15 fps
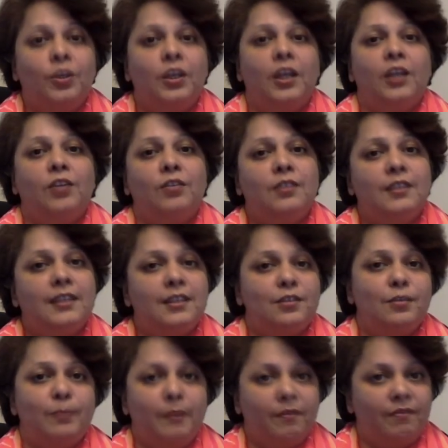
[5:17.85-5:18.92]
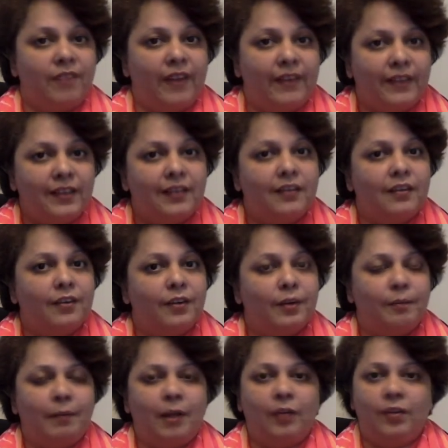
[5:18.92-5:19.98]
You need to be very clear
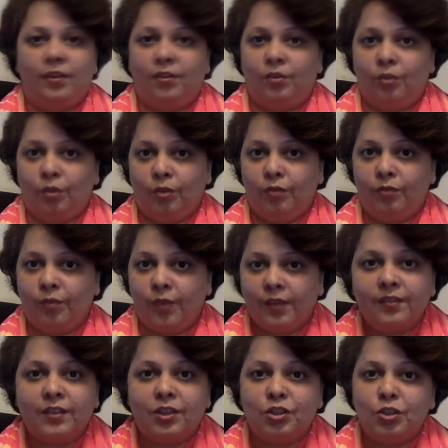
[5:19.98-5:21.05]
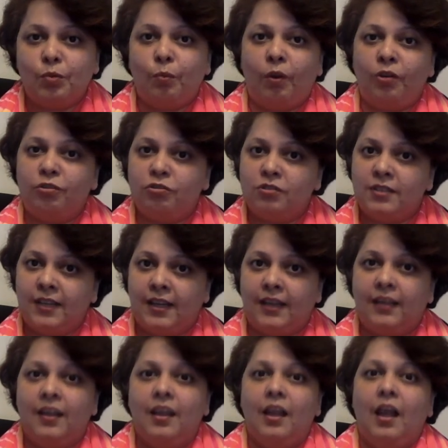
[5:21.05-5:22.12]
about the sort of risk that you want to
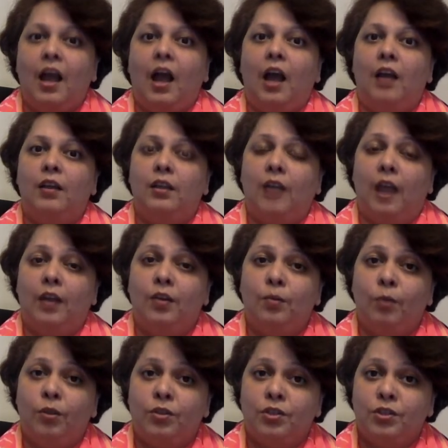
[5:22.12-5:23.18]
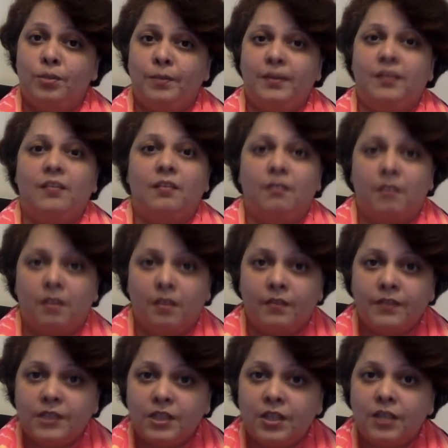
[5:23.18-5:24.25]
take. Are you wanting to be
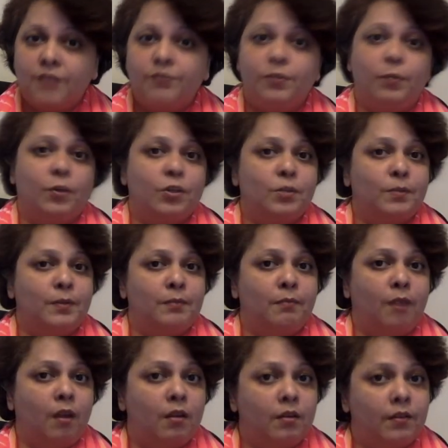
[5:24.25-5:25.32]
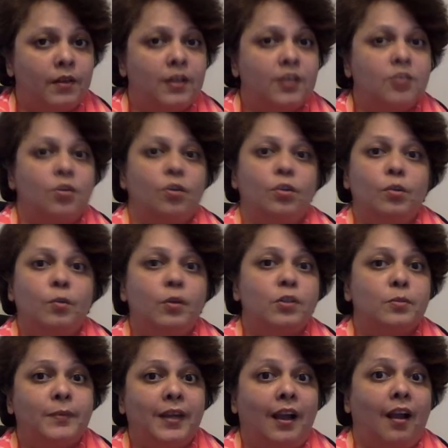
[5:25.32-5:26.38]
conservative, you want to be moderate, or you want to
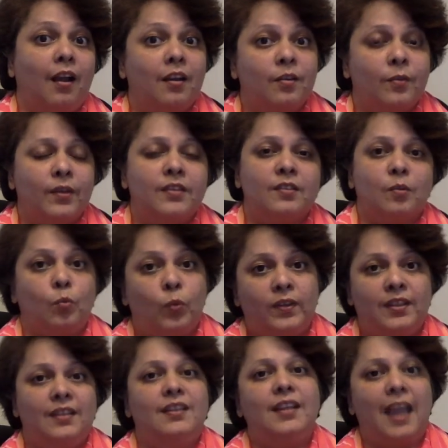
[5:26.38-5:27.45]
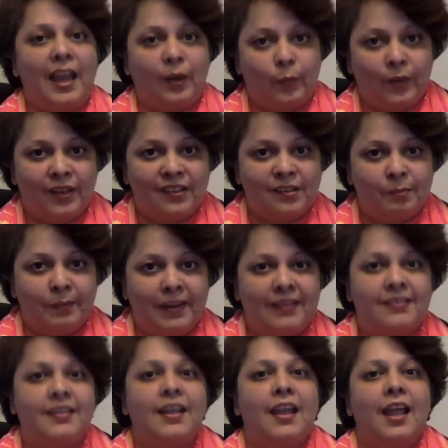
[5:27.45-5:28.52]
be high risk within the equity
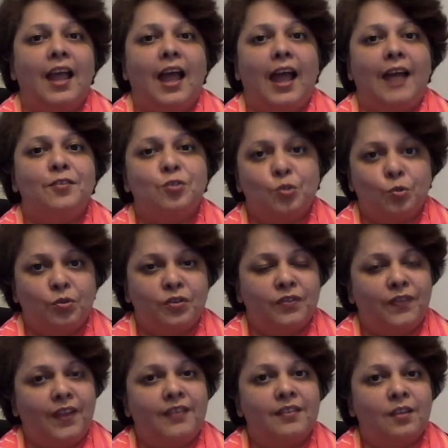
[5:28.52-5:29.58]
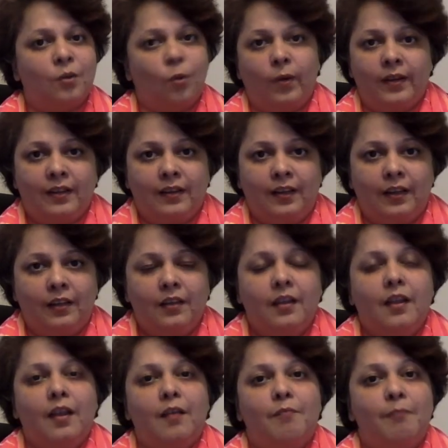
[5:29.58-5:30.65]
space and choose funds accordingly?
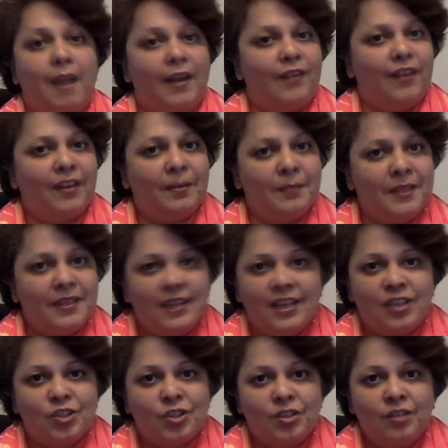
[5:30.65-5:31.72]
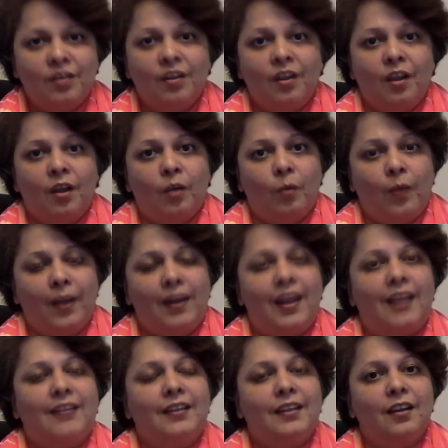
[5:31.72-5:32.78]
My recommendation, well,
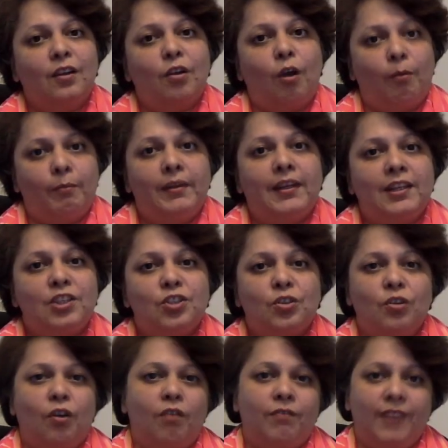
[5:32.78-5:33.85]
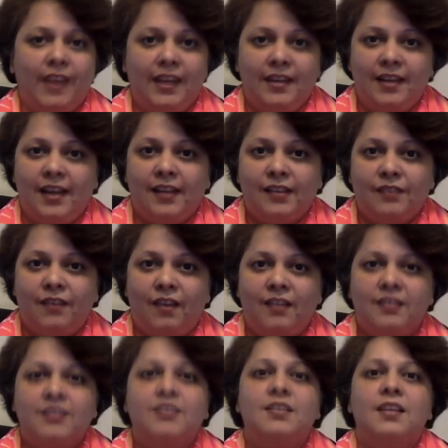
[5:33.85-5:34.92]
I think a combination of index
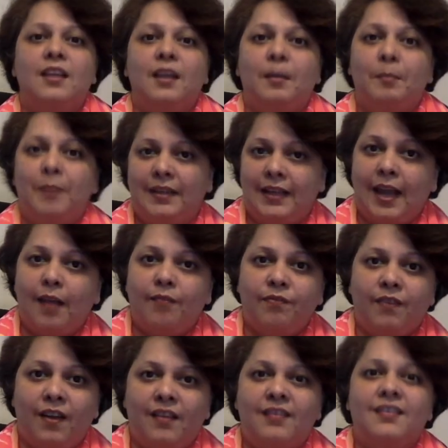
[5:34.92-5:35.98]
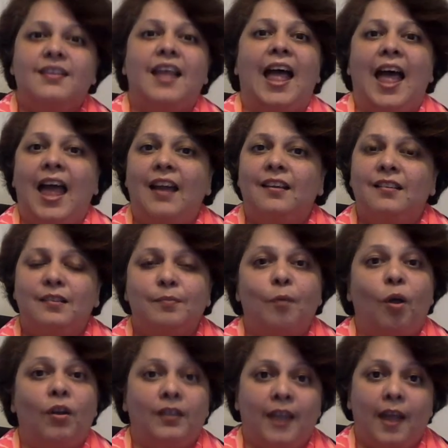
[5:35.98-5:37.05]
funds, mid cap funds, and a
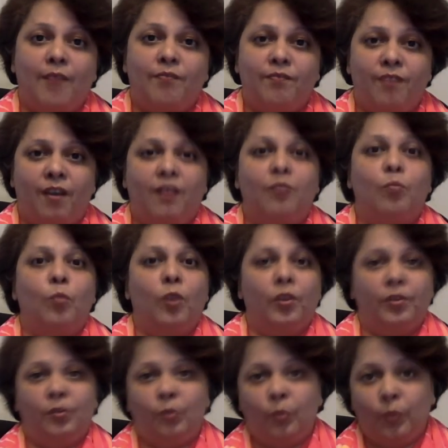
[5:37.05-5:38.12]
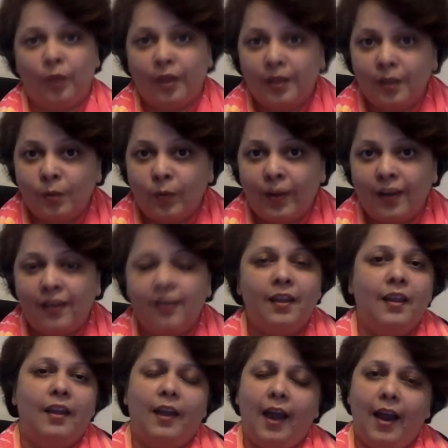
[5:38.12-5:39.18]
small cap fund works really well.
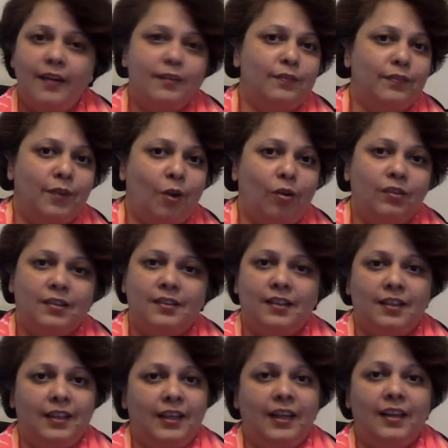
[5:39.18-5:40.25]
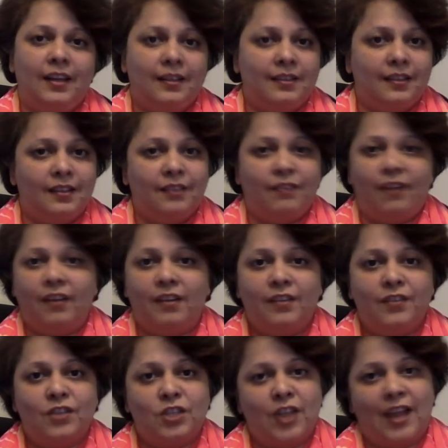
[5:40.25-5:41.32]
And of course, the ELSS funds
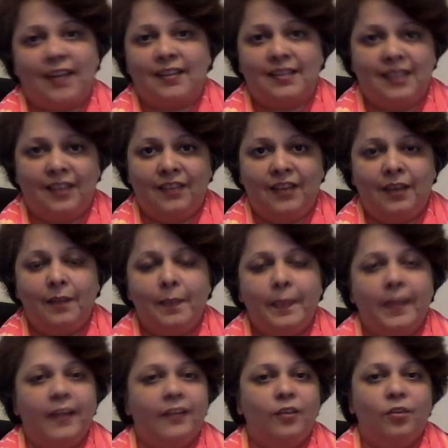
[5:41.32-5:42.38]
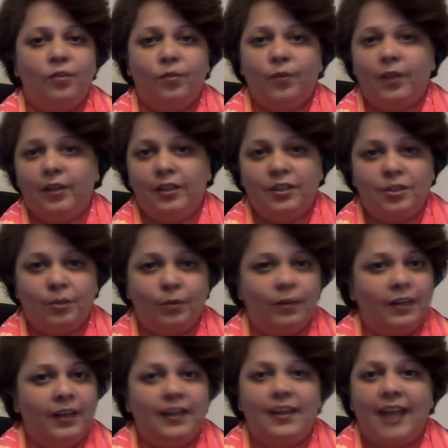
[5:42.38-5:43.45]
for tax saving. You really don't
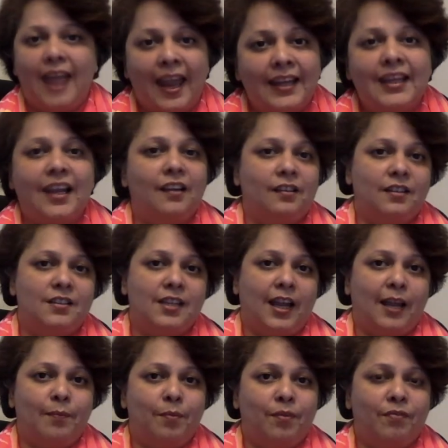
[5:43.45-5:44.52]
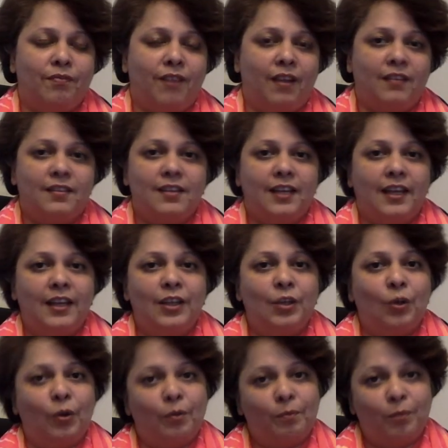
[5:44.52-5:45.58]
need any other type of fund in
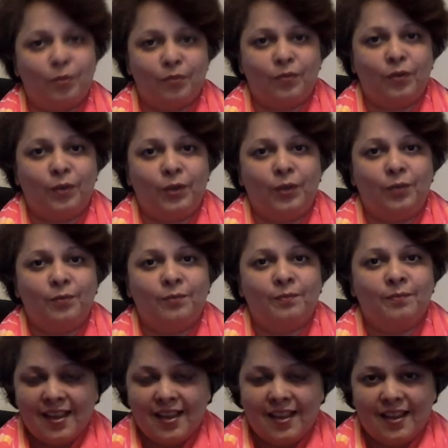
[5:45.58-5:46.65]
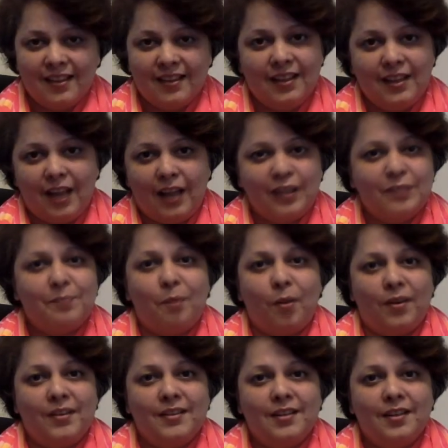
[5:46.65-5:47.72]
your portfolio. The last
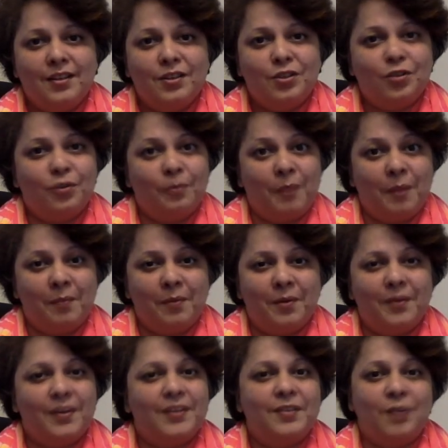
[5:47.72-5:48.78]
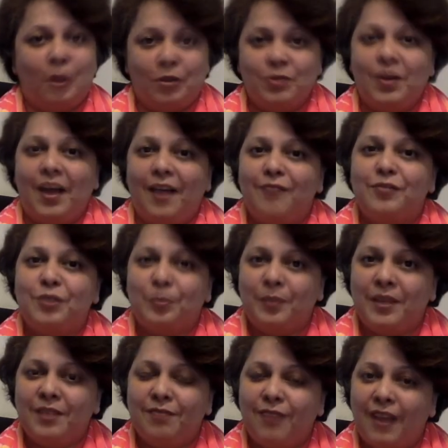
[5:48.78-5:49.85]
point to remember is not to have too
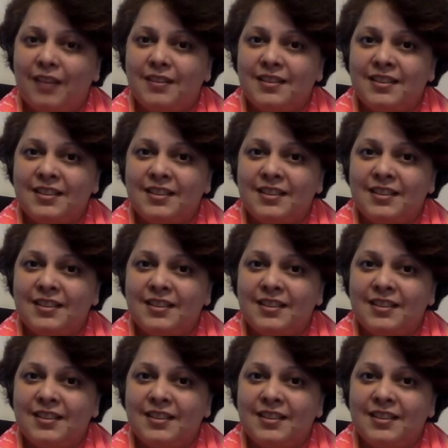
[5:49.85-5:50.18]
many funds.